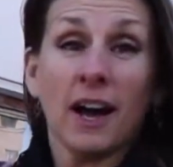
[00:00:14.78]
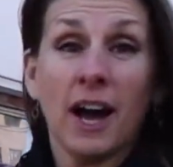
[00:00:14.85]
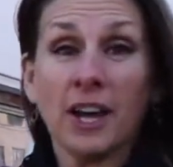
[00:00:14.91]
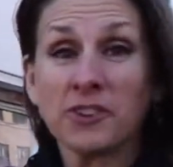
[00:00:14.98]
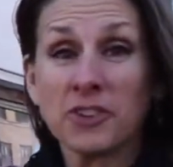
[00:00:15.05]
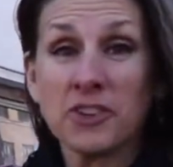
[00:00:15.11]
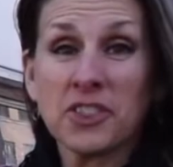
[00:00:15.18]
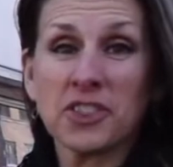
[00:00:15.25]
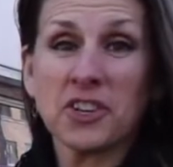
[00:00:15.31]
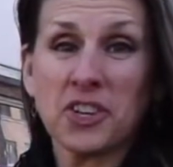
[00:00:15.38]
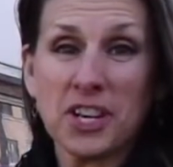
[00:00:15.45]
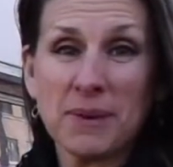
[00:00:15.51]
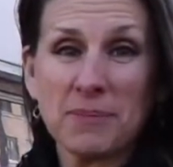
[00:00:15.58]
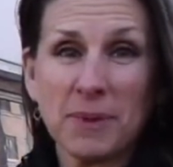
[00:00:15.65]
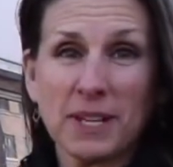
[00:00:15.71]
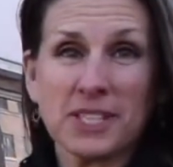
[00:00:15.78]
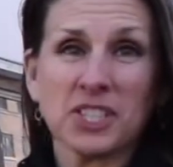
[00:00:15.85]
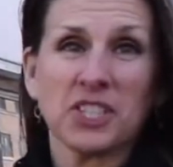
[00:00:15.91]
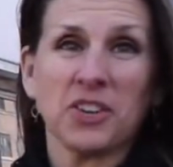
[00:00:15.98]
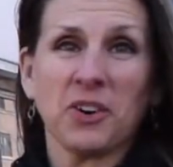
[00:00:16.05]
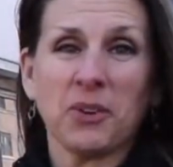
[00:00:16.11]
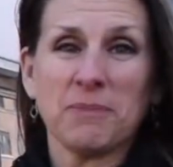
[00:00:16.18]
130 plus
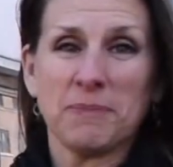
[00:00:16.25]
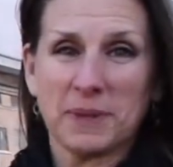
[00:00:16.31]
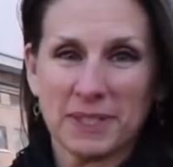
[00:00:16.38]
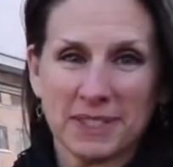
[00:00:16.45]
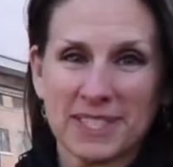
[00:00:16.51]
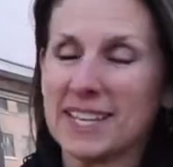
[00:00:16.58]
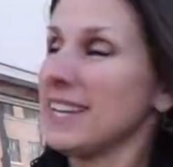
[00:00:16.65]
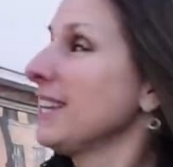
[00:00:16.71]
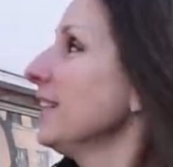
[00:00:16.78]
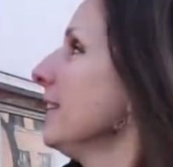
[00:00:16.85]
year old building.